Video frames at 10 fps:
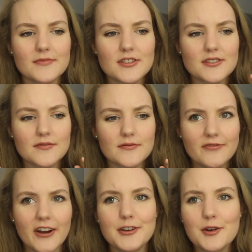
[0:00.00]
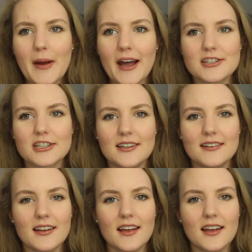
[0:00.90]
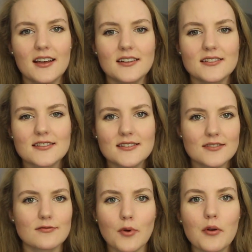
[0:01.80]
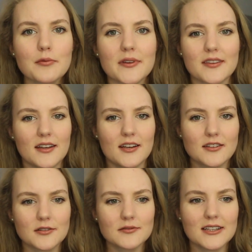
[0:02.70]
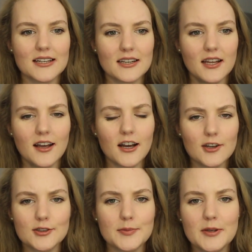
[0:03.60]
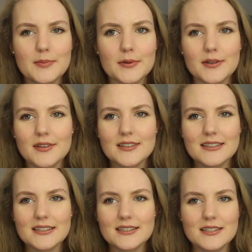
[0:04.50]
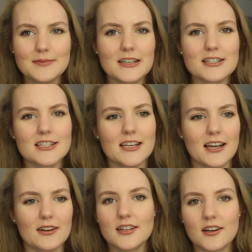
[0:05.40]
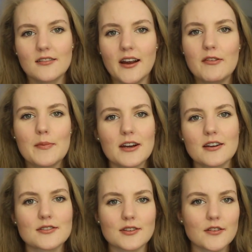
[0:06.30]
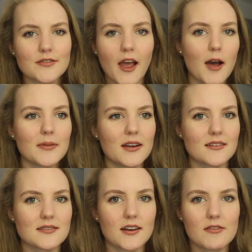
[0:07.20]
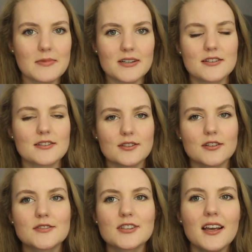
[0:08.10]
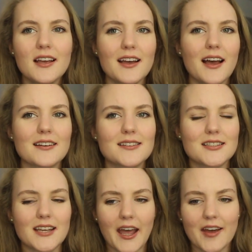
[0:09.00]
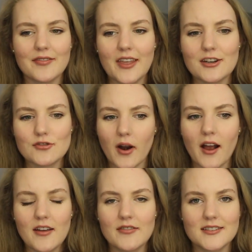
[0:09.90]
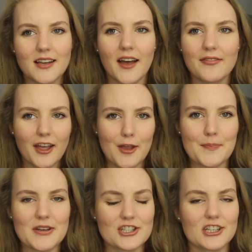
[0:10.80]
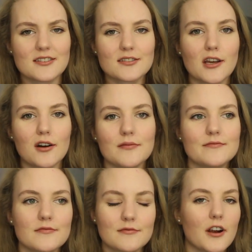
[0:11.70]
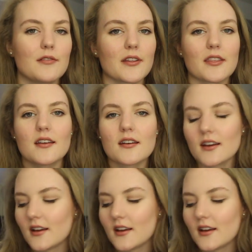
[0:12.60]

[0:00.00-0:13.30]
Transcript: just find your passion and roll with it, and don't let other people diminish that. You know, everybody deserves happiness and everybody deserves to have that drive and to have that ambition. So run with it.